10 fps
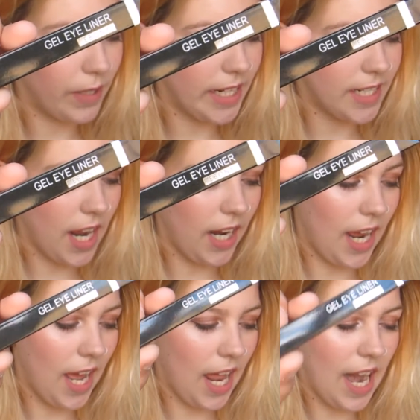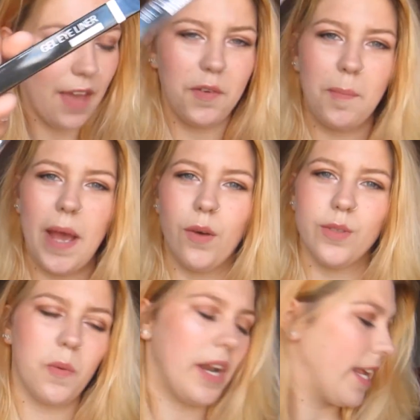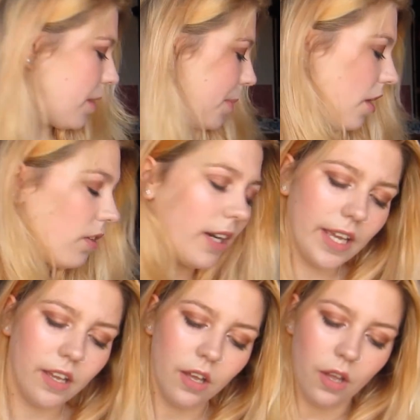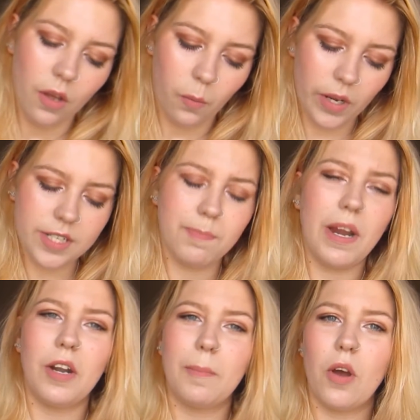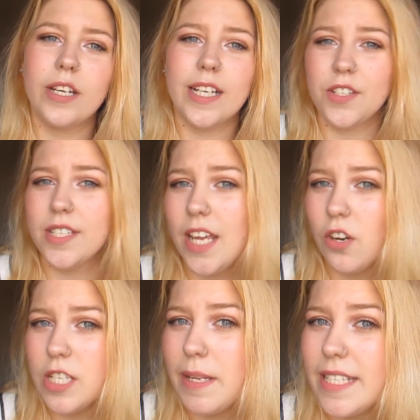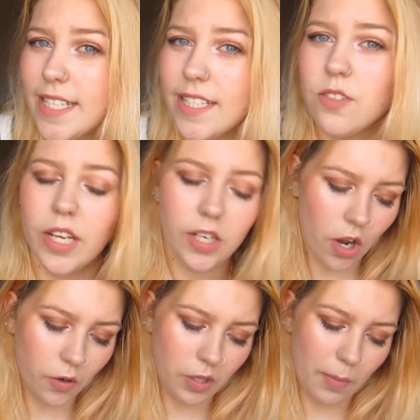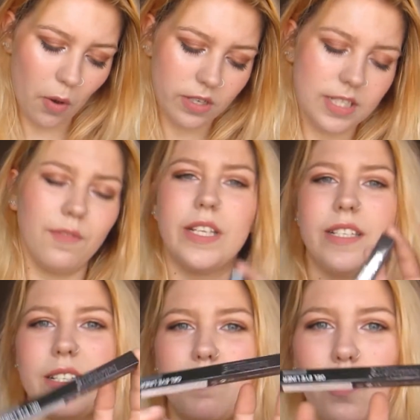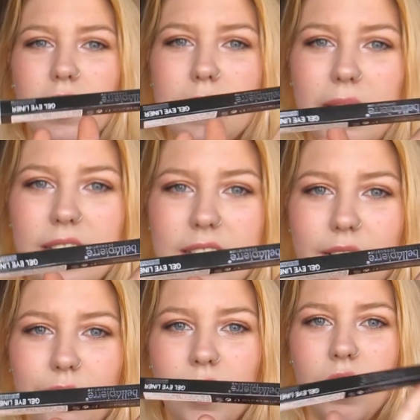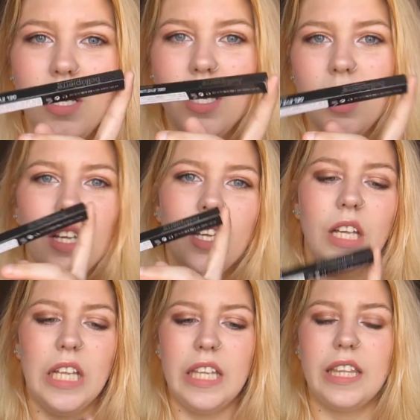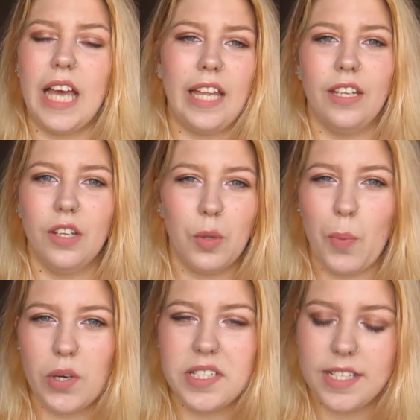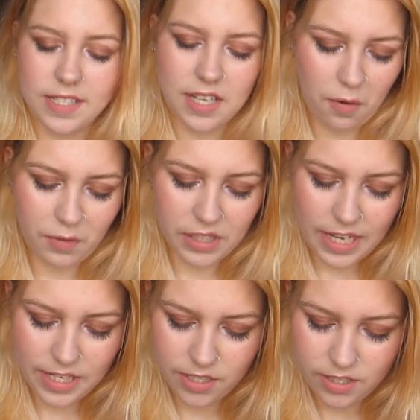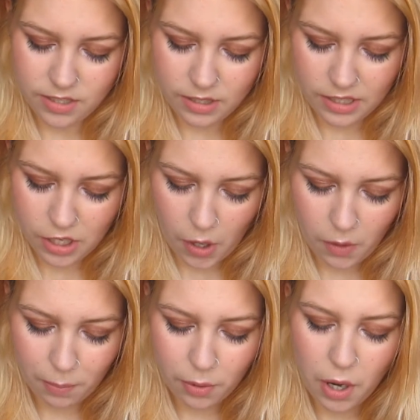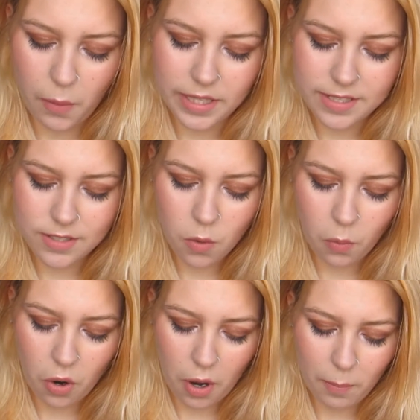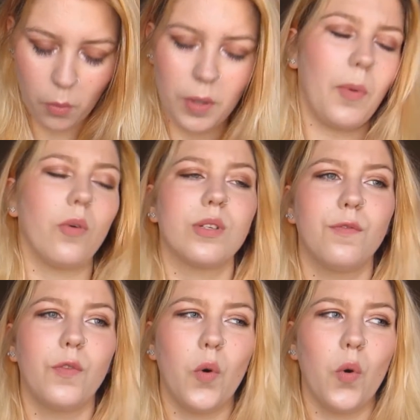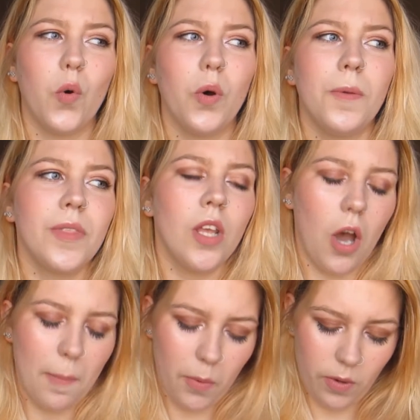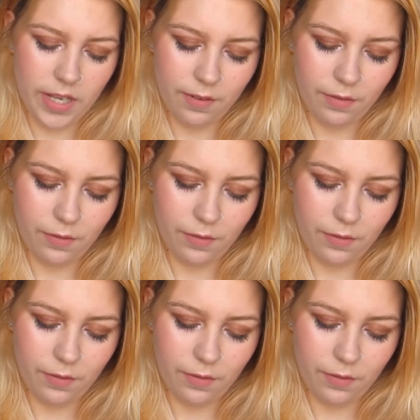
retail at £11.20 apparently, which, bearing in mind, as I said, I spent $6.99 on the box. If this is more expensive than the box itself, then that is, you know, a pro. And this is not what I bought the box for. I bought it,